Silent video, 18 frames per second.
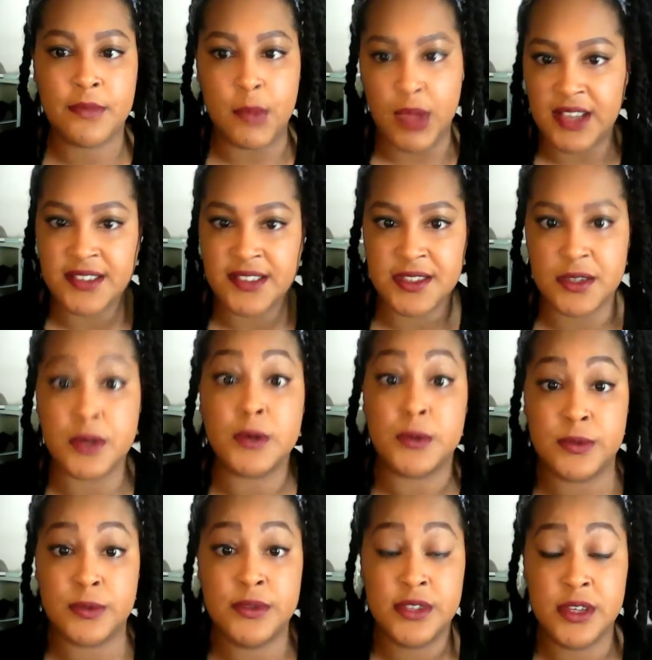because
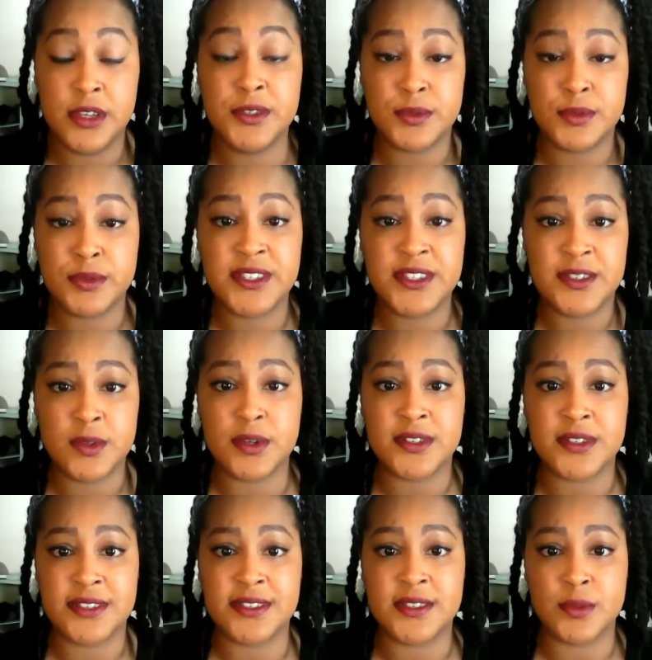those
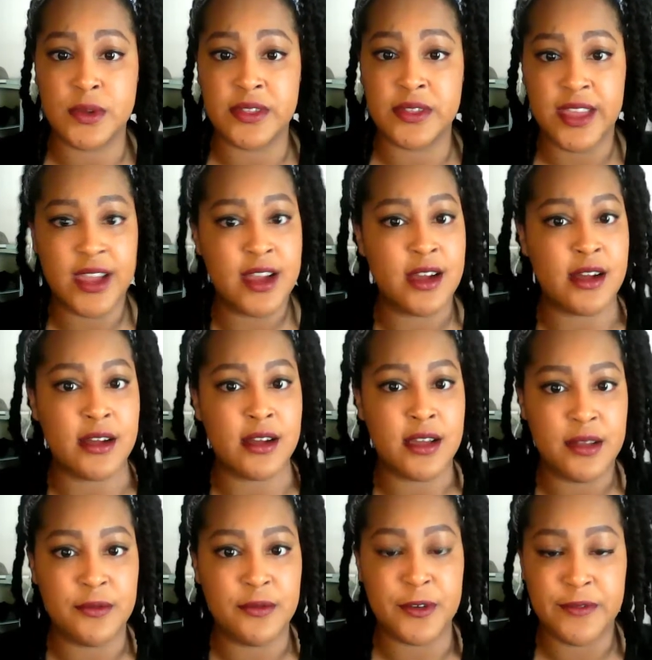resources were there
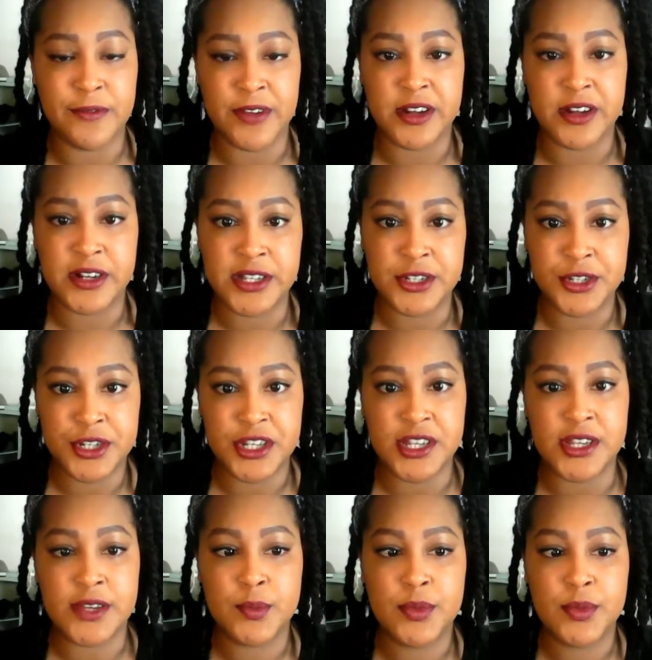and for very
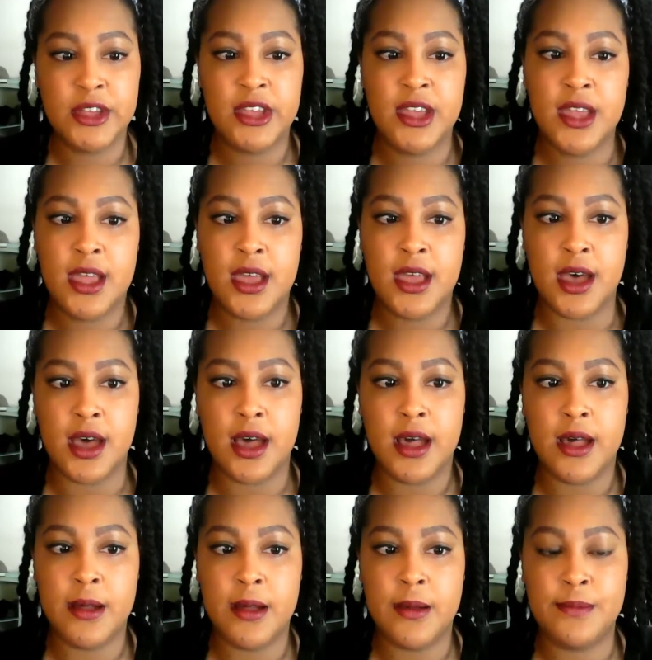cheap,
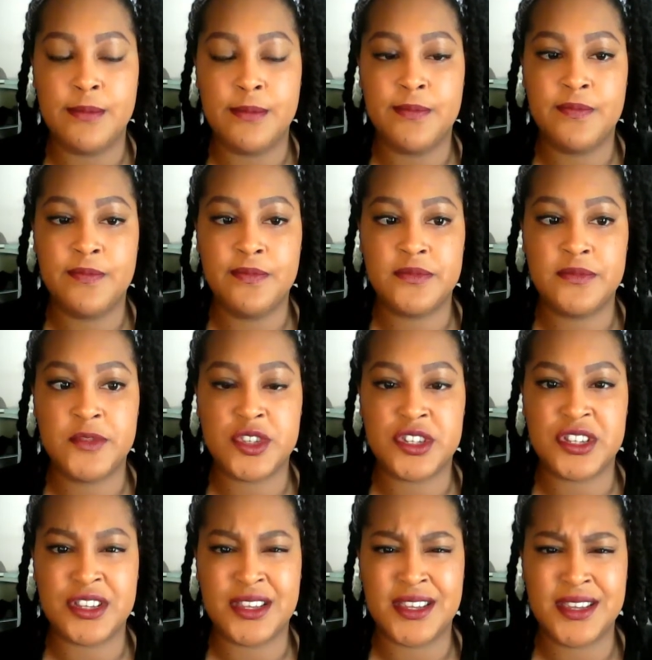
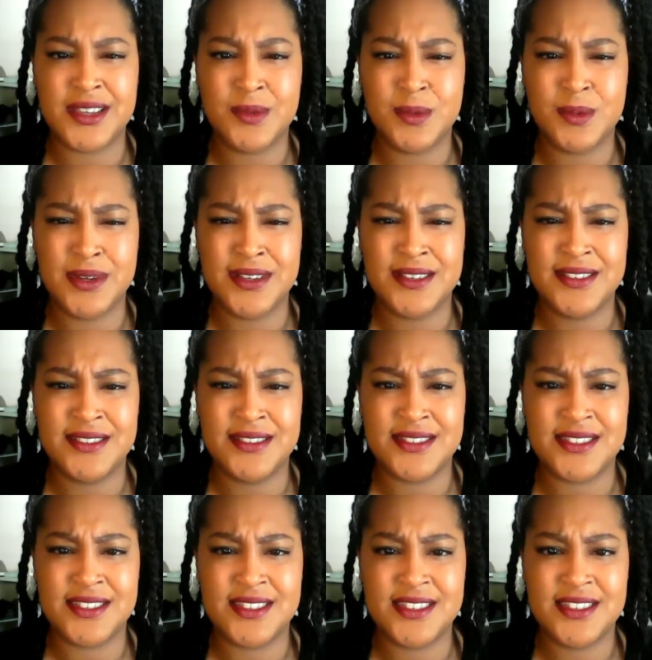she
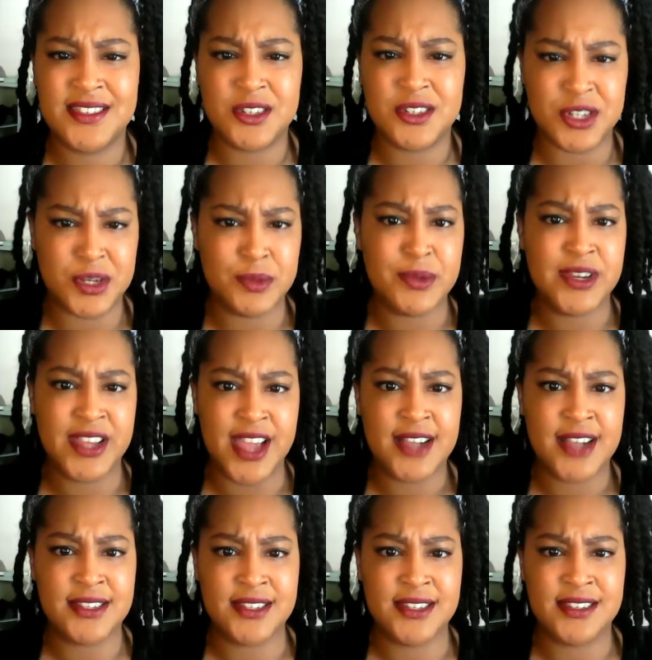
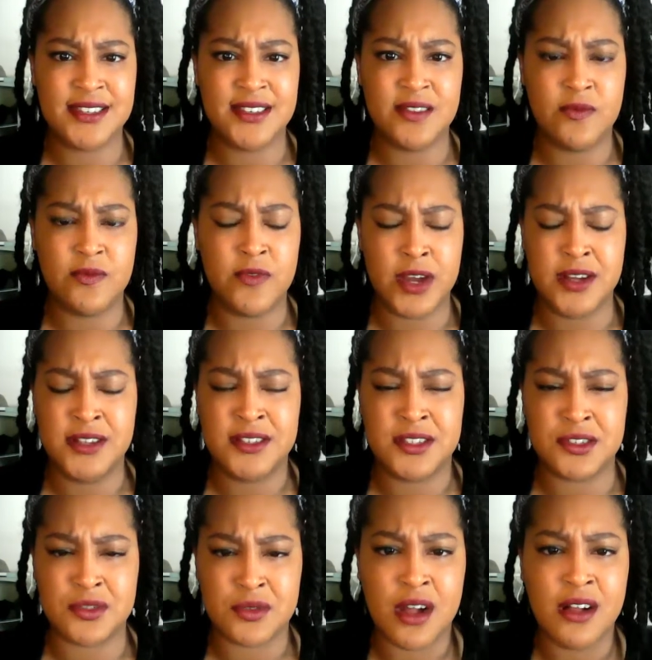reacted very
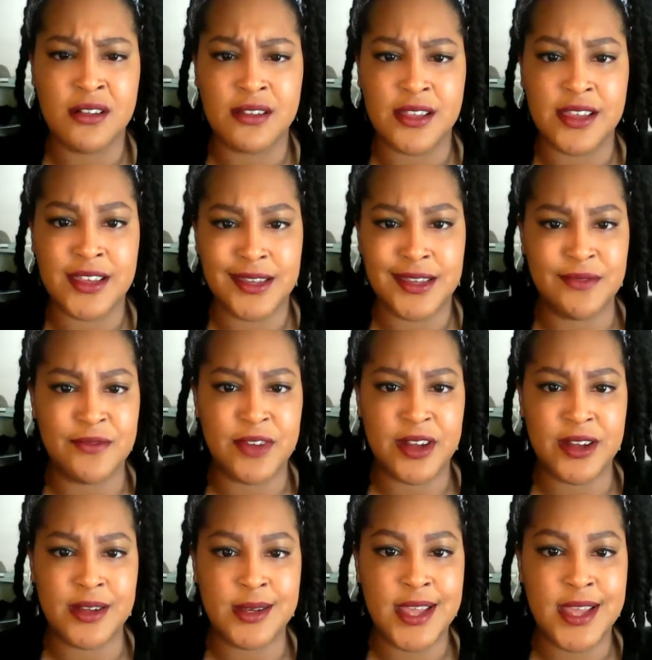strongly and
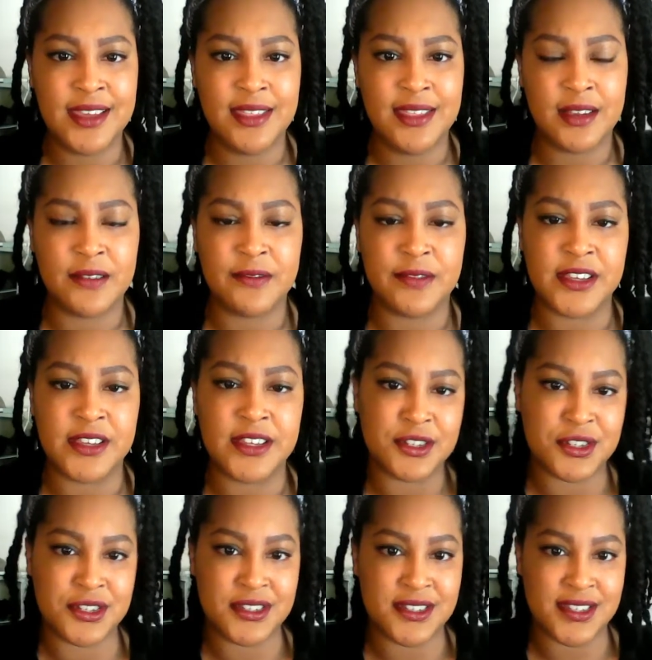very
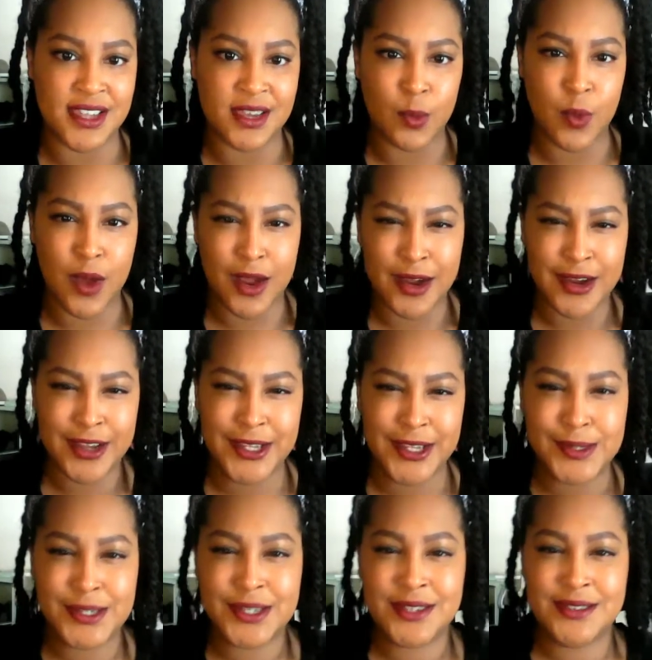negatively. She said, "Why are
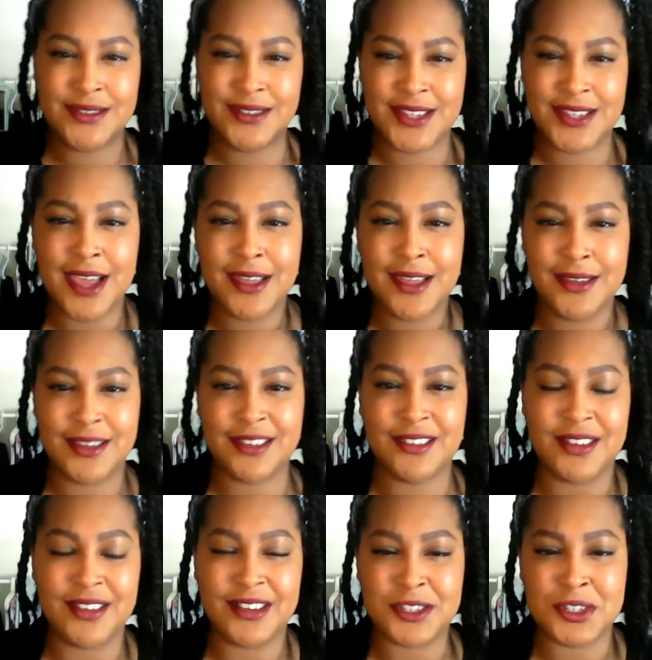you
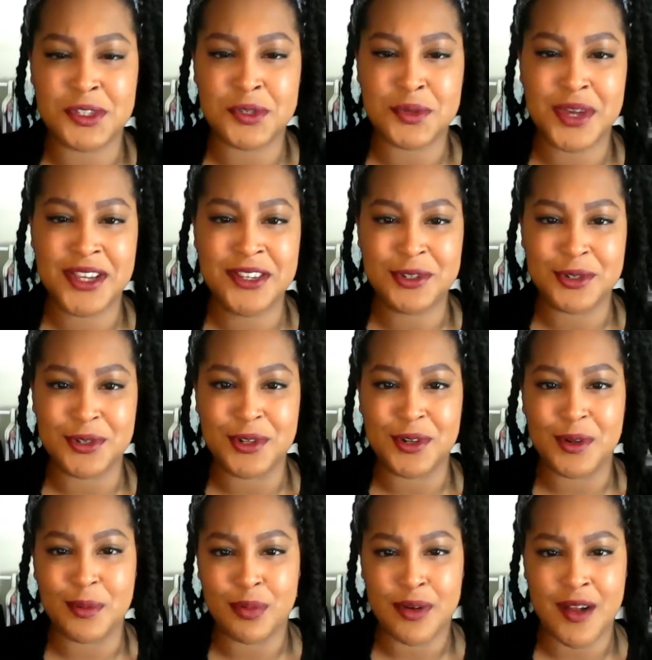telling a stranger
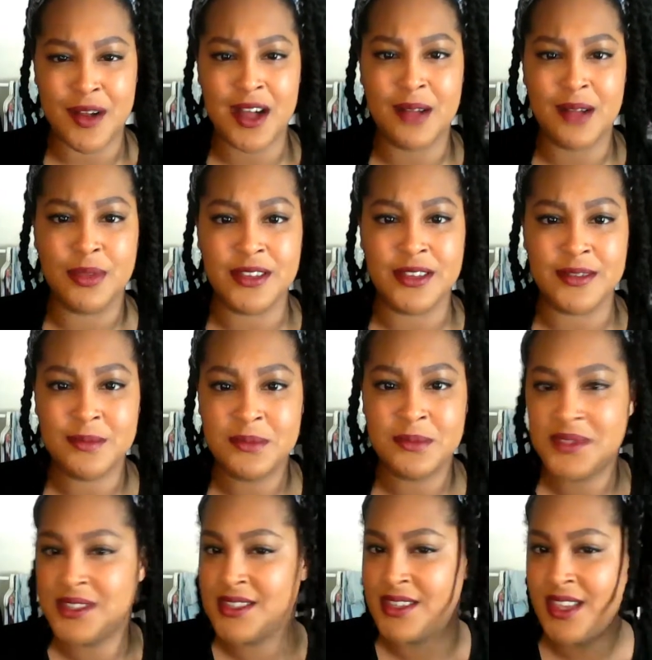your
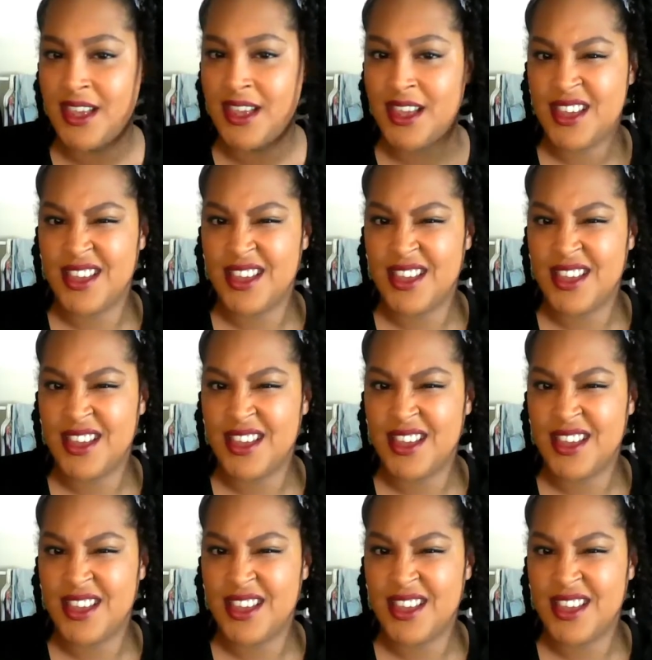problems?